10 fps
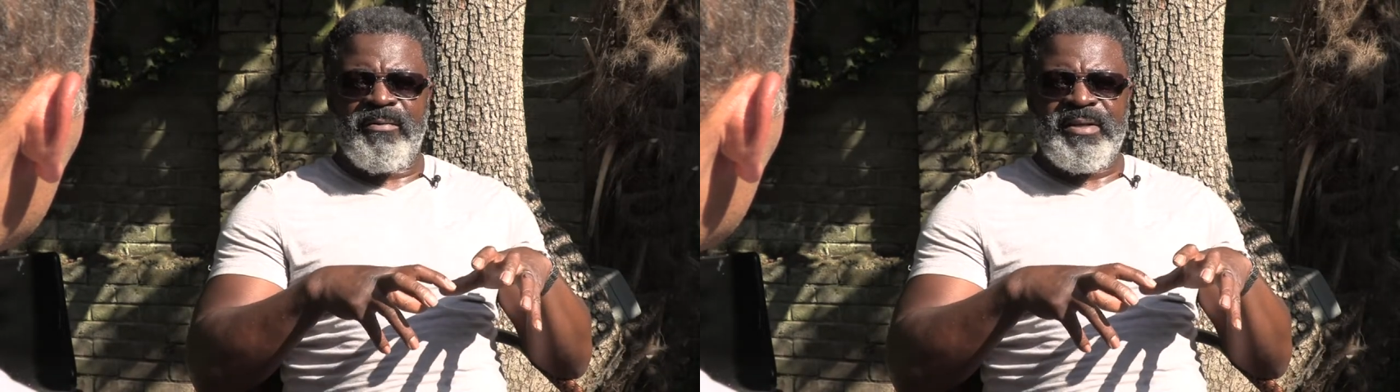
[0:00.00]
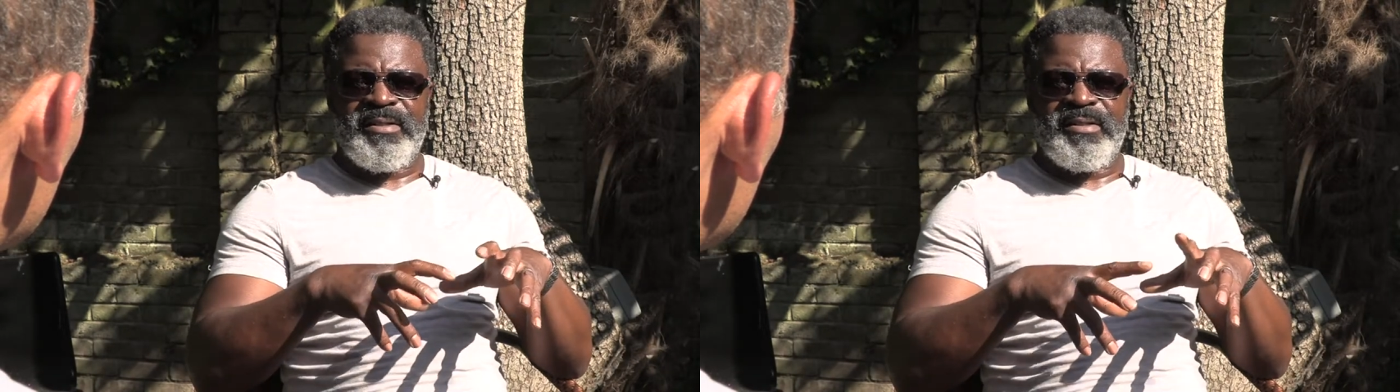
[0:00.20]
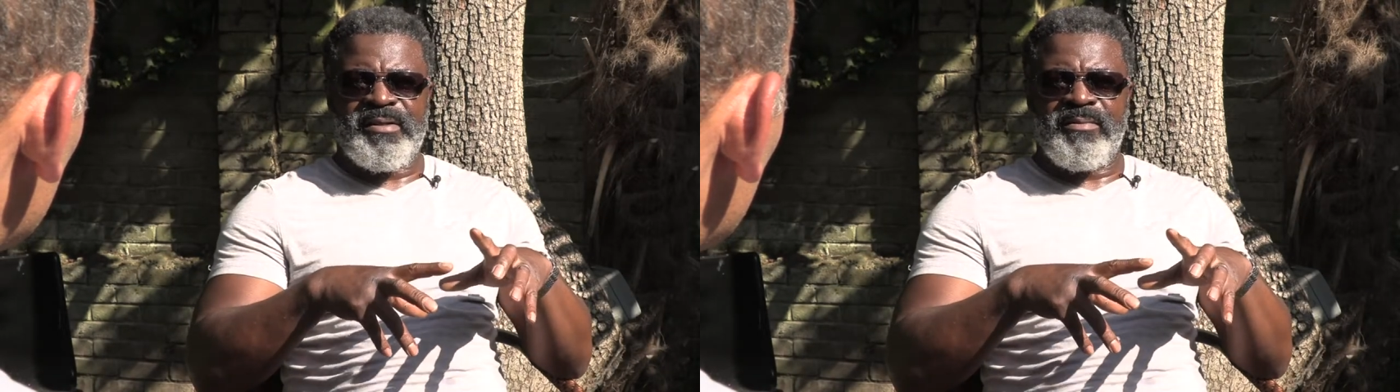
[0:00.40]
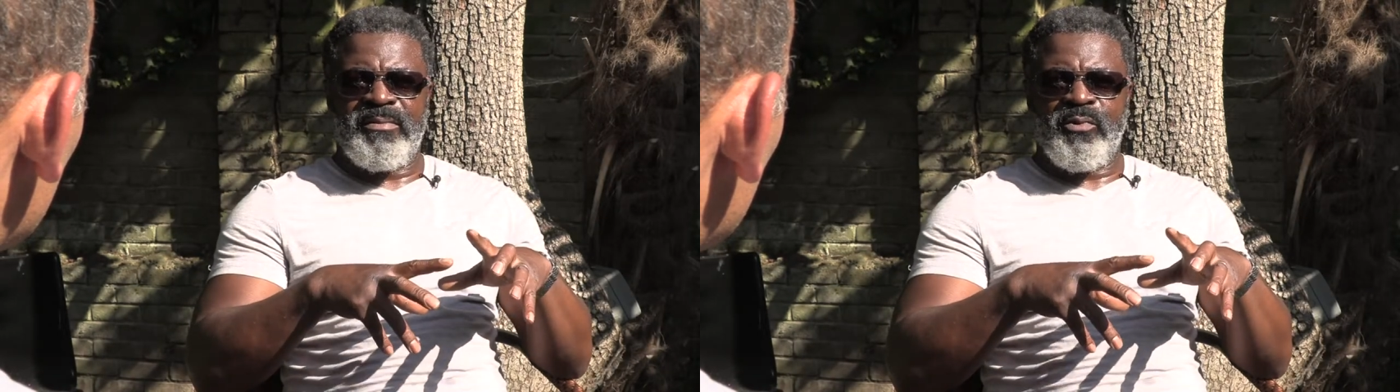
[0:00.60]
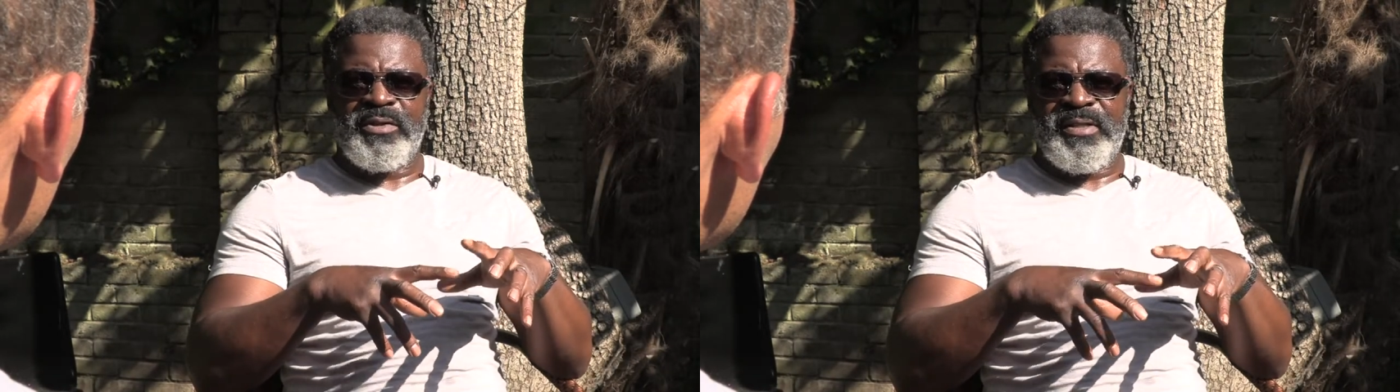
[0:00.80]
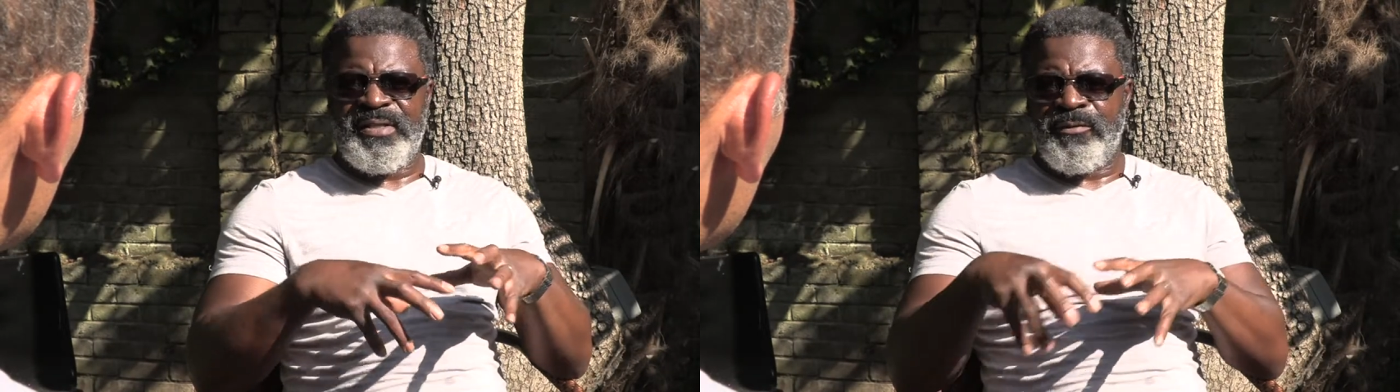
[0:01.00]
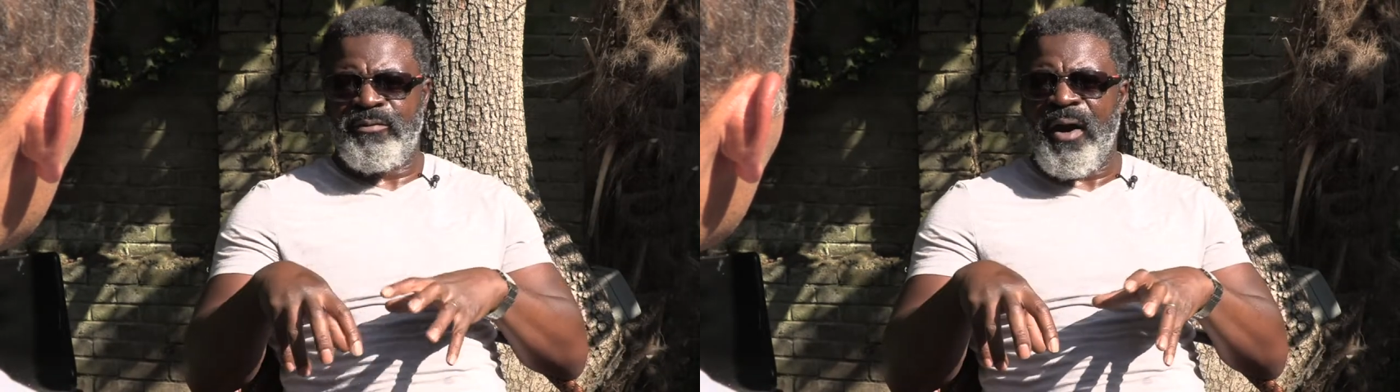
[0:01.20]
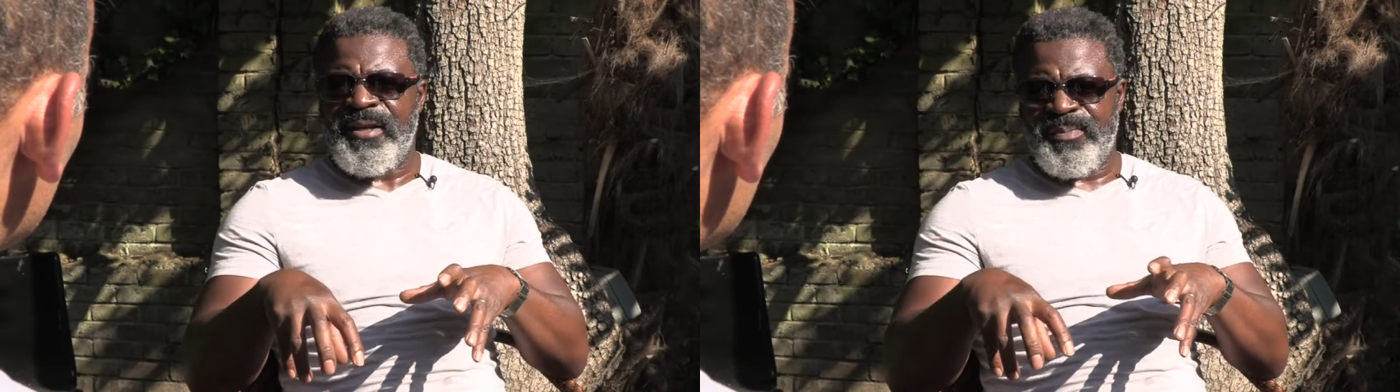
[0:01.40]
racism was the Civil
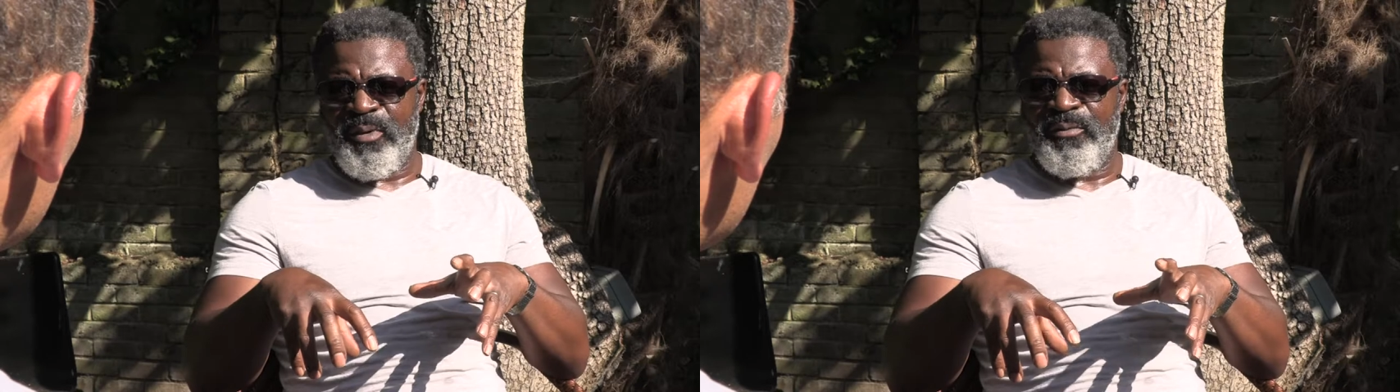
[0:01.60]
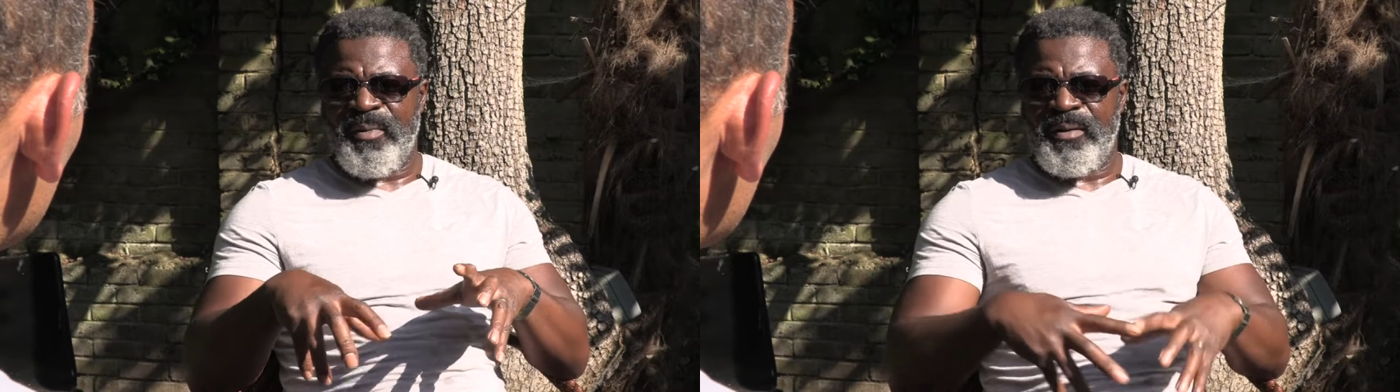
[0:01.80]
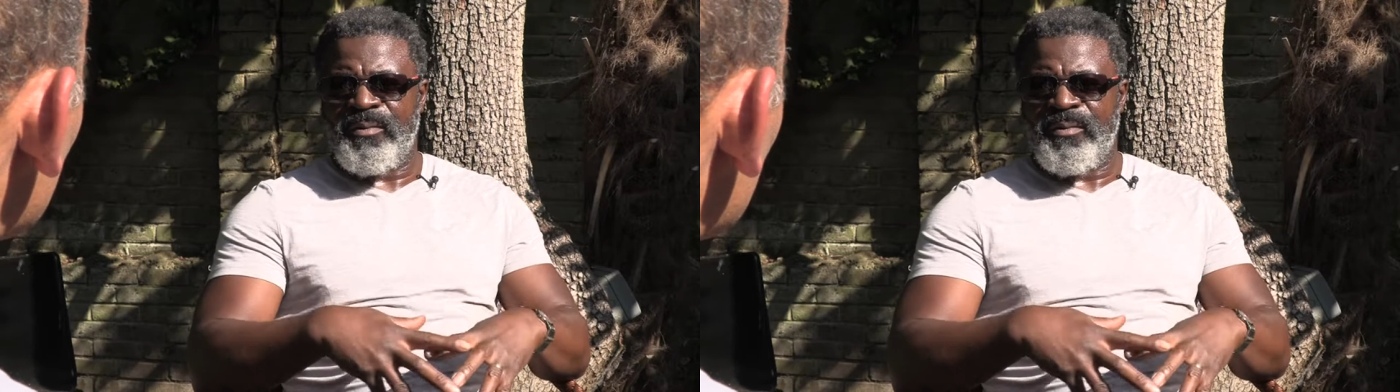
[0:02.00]
Rights Movement,